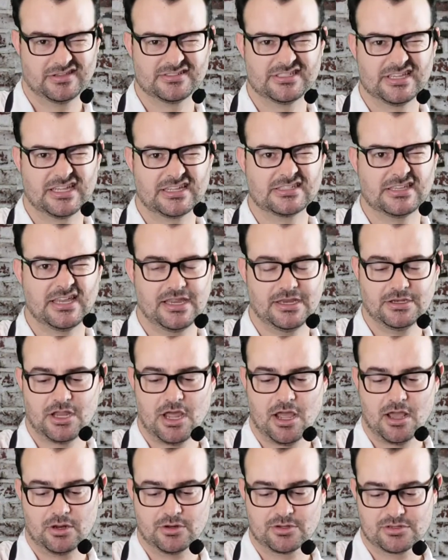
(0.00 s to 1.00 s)

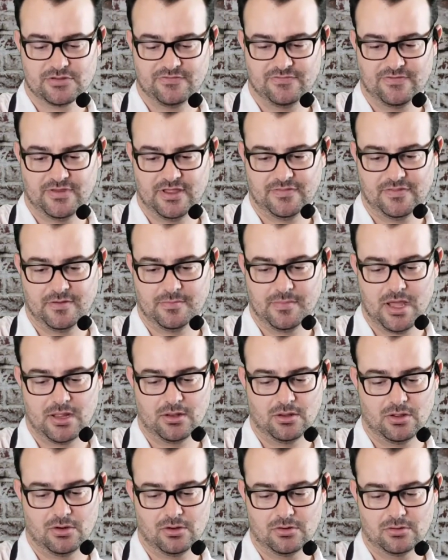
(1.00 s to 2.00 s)
$16 a fifth at my
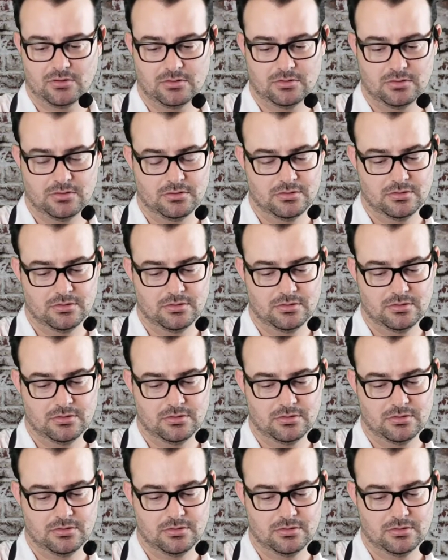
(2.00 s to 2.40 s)
local